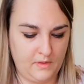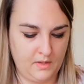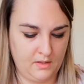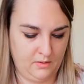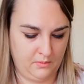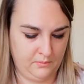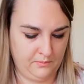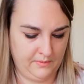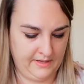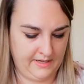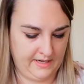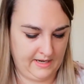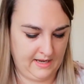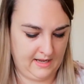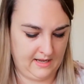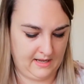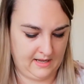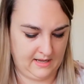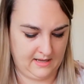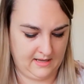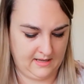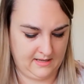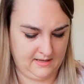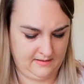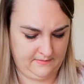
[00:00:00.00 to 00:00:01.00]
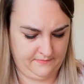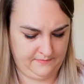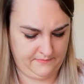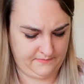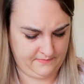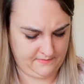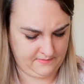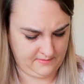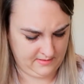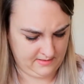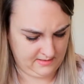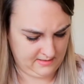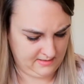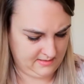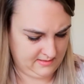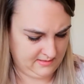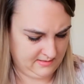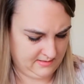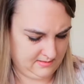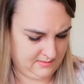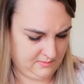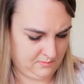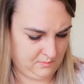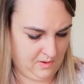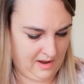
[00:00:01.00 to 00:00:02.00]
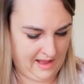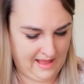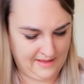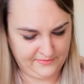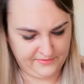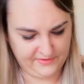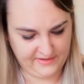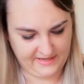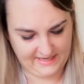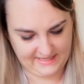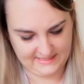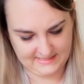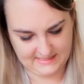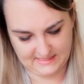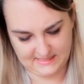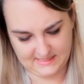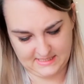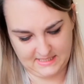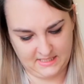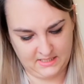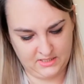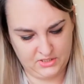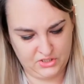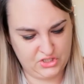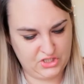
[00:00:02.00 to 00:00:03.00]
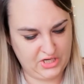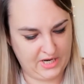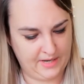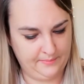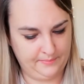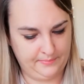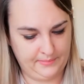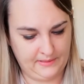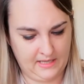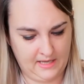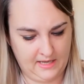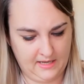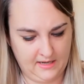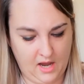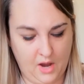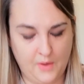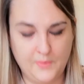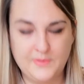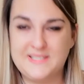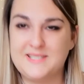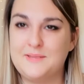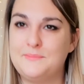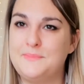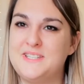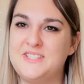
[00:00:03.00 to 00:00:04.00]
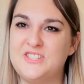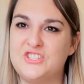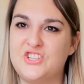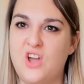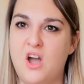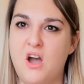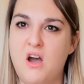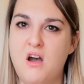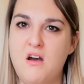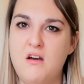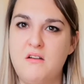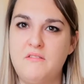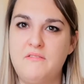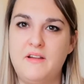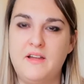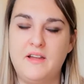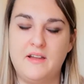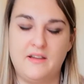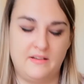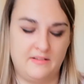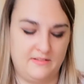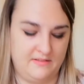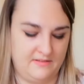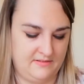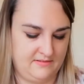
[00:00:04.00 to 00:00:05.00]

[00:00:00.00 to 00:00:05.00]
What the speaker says: We have, whatever it is, it's in jet black. Oh, it's a mascara.